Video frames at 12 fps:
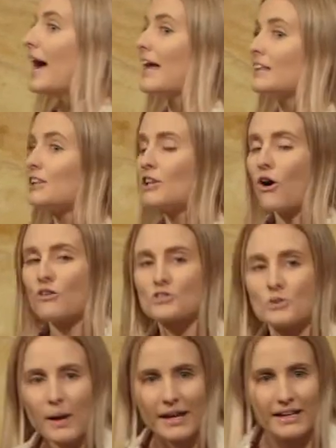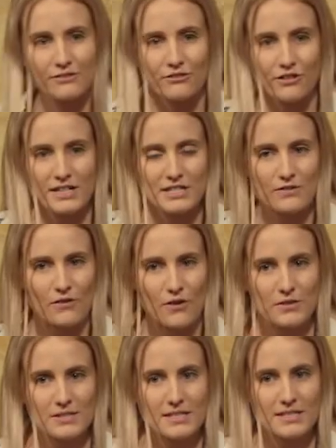and locked away in freezer
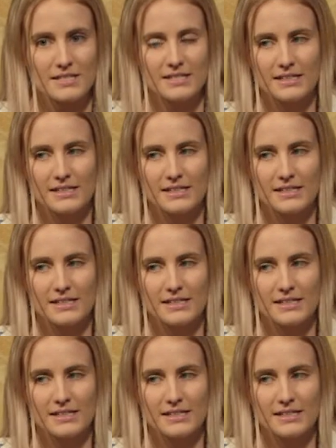vaults.